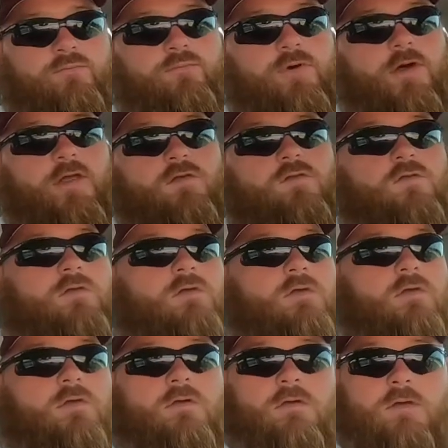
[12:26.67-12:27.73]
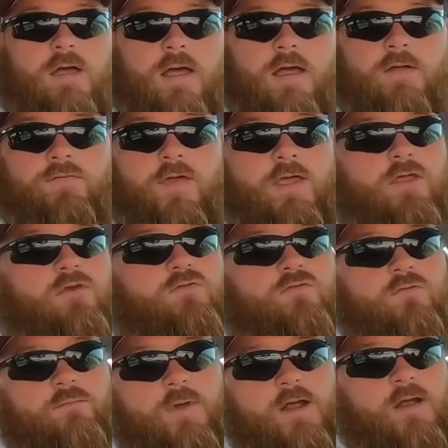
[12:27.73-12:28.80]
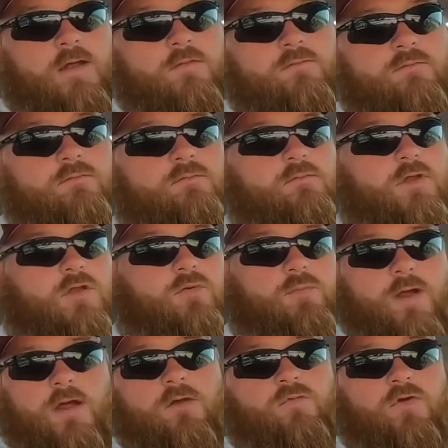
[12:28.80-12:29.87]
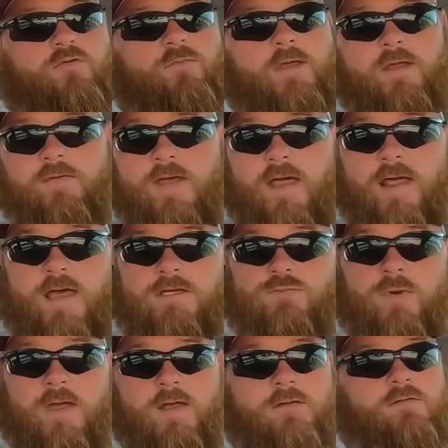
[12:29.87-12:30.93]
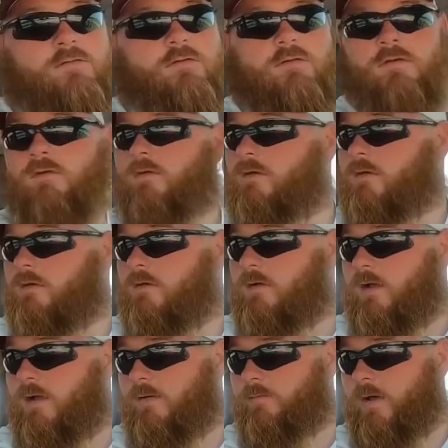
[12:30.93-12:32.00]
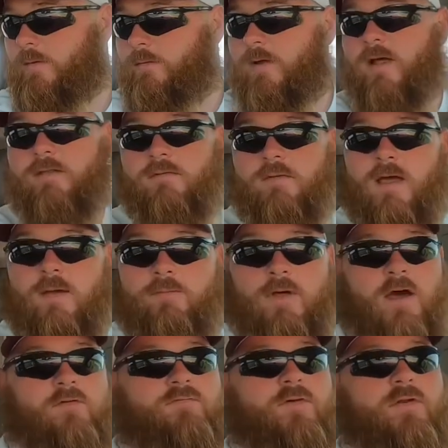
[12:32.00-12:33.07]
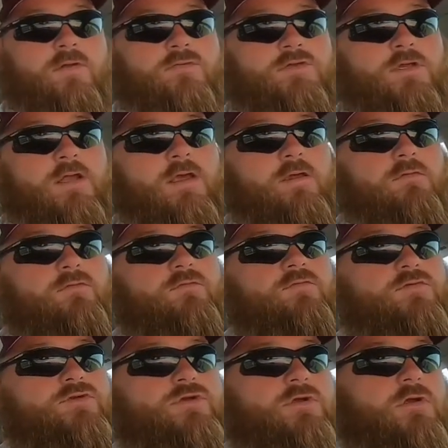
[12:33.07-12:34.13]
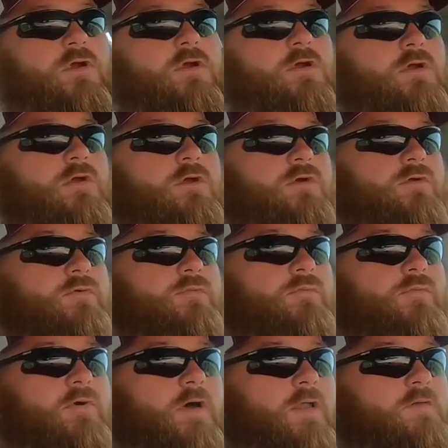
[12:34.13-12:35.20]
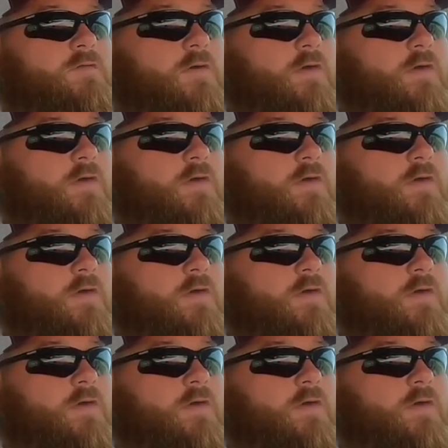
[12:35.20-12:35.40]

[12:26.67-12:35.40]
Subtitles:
but thank you for bearing with me in that aspect. I'm not photogenic for sure, but